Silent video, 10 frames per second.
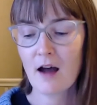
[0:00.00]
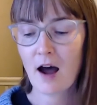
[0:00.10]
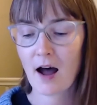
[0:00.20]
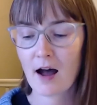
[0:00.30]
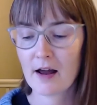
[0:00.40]

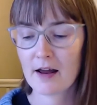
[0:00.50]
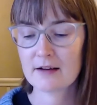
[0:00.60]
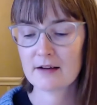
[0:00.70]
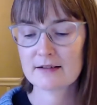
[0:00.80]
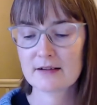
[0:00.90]
And
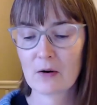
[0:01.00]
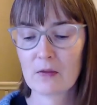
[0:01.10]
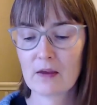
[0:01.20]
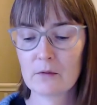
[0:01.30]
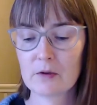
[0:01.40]
so
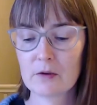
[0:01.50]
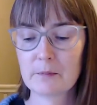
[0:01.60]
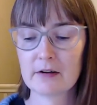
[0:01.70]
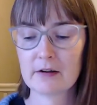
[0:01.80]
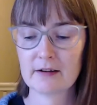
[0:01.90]
they would put